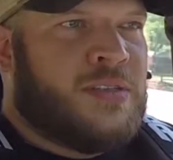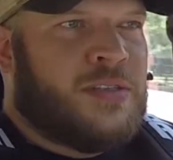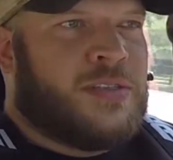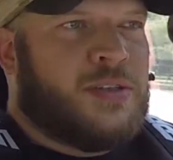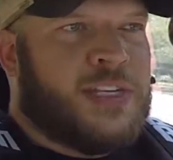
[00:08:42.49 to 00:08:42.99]

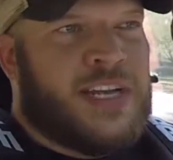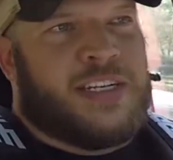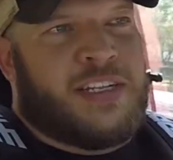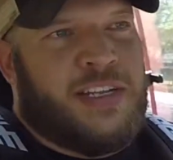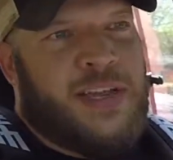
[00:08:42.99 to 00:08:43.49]
So
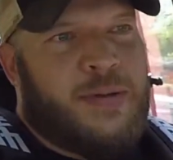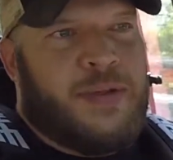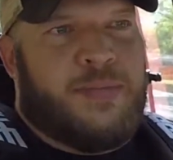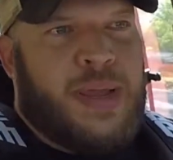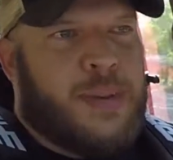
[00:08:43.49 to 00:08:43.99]
technically, I
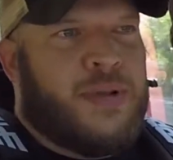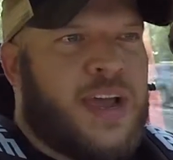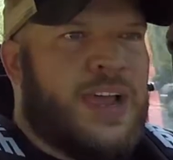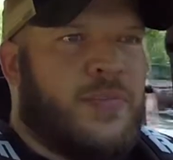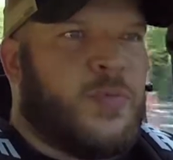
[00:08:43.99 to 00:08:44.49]
mean, maybe I
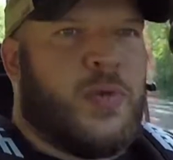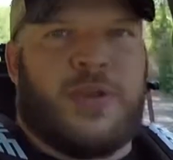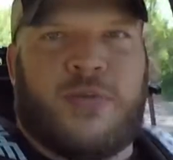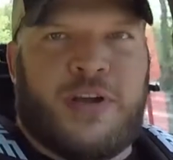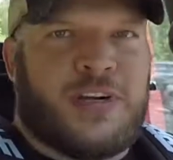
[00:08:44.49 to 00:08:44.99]
have 3
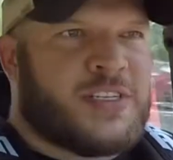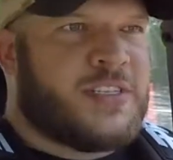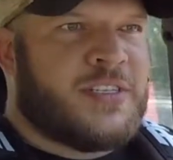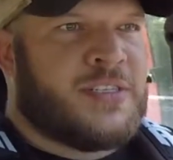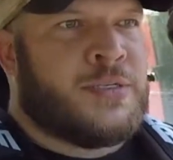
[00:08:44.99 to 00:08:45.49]
runners
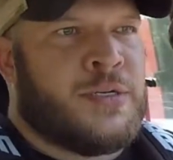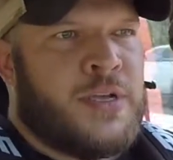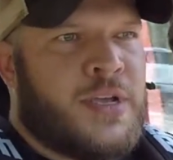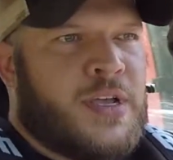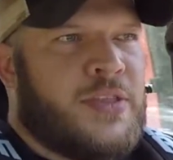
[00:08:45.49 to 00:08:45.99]

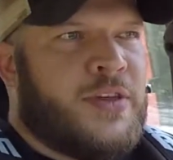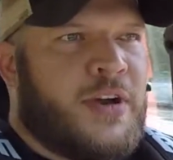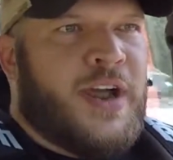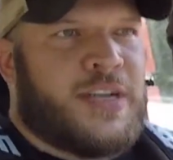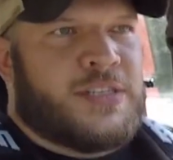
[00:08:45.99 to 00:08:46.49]
that
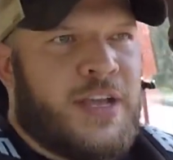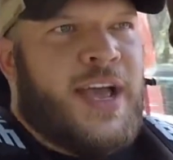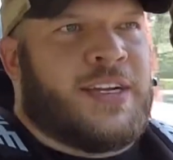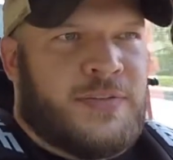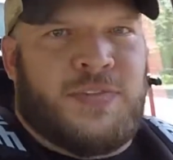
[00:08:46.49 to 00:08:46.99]
are
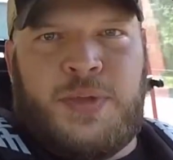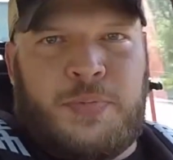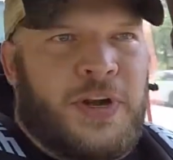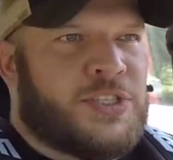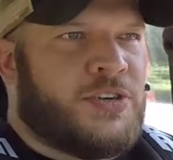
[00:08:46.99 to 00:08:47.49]
actively
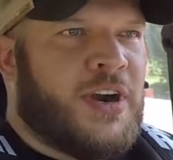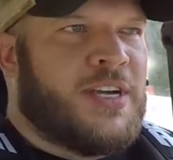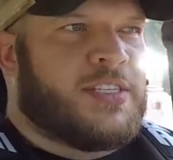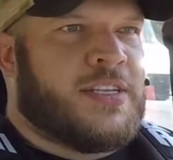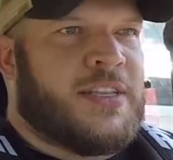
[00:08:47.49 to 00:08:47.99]

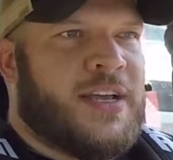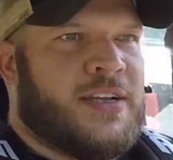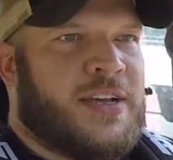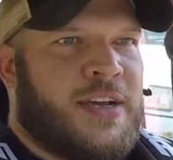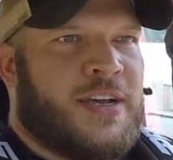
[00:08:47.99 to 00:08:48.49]
pressurizing
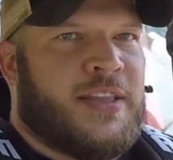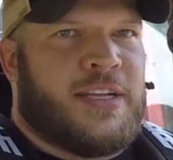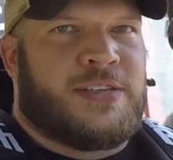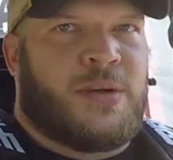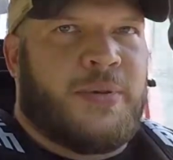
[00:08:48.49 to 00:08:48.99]

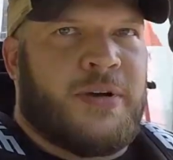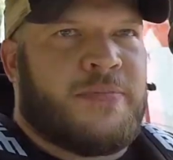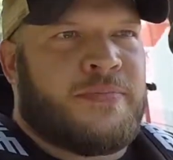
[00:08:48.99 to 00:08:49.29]
that turbo.